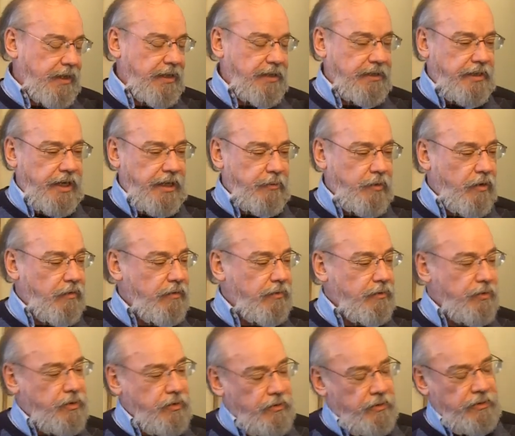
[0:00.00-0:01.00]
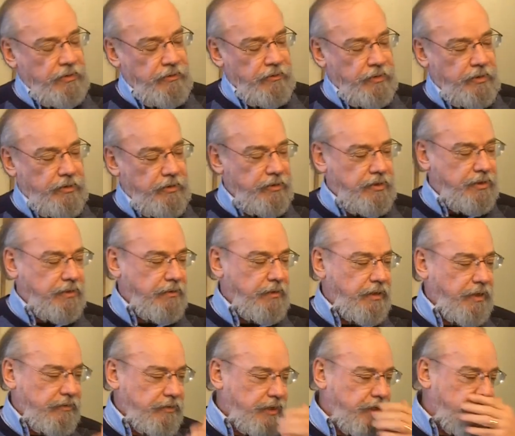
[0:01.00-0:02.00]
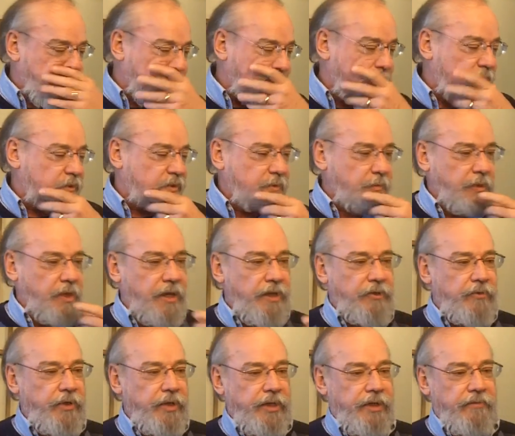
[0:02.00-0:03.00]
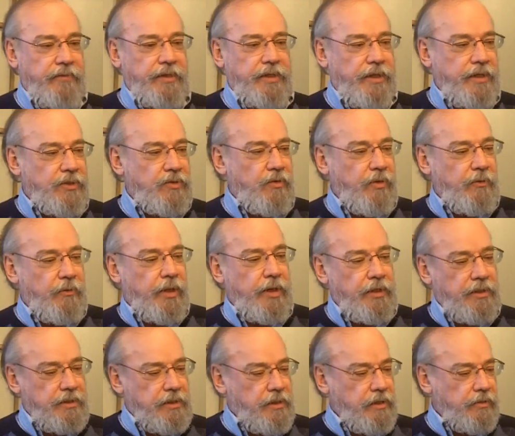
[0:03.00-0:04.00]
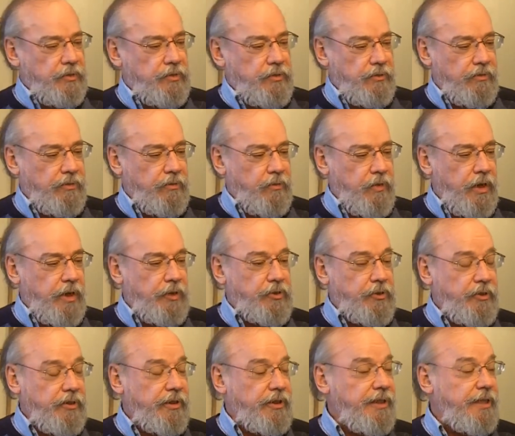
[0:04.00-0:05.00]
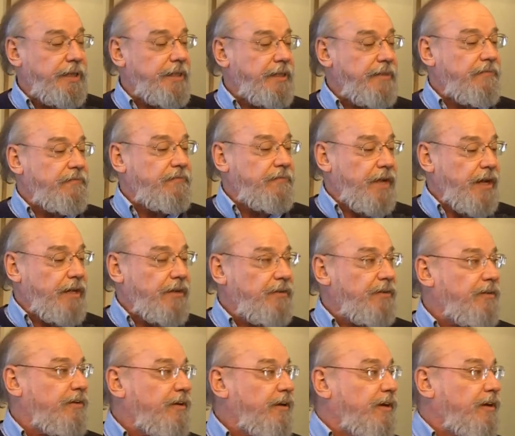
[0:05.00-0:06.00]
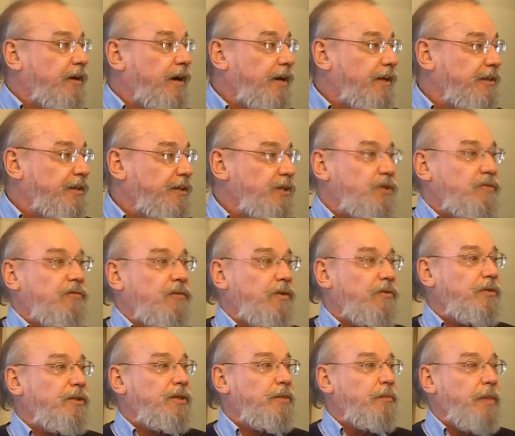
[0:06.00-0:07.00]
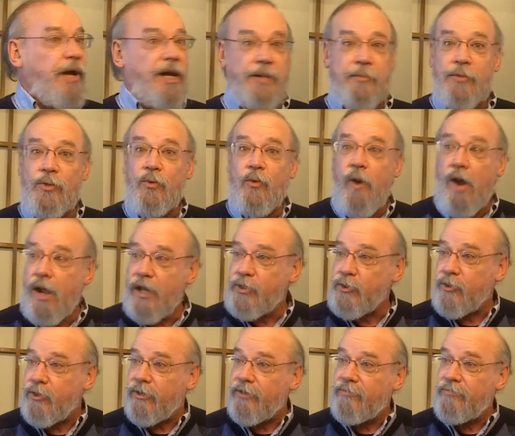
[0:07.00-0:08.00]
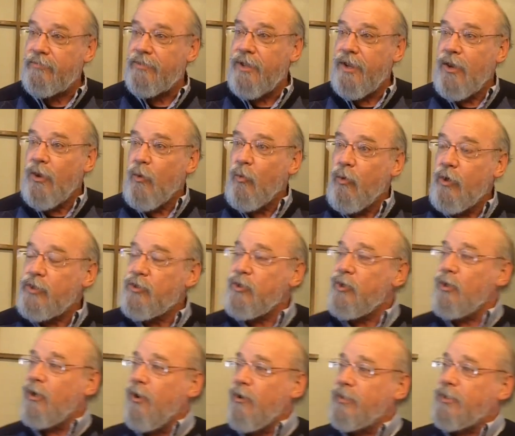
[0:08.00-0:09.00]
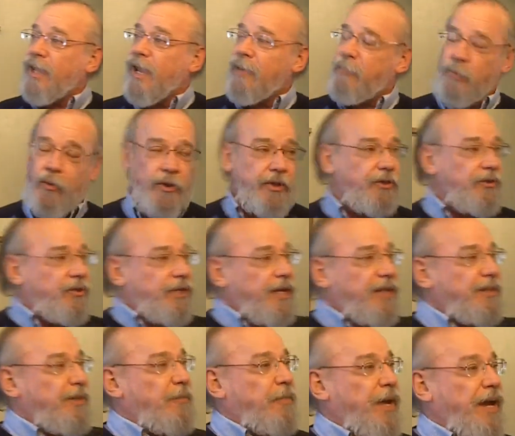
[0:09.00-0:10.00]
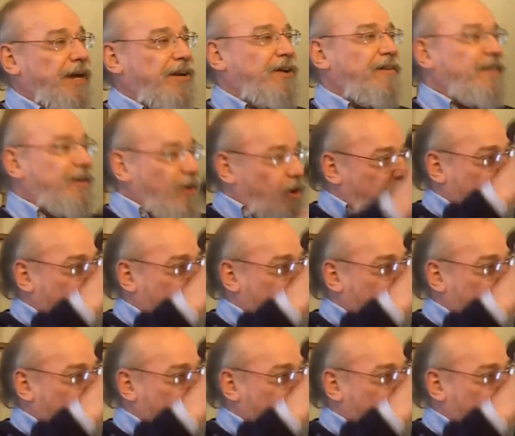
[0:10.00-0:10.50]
and came over and was doing, I was going to help him with some laundry and everything, so I ran his clothes through the washer and then found Eileen's phone in the bottom of the washer, which, you know, at that point, you take the back off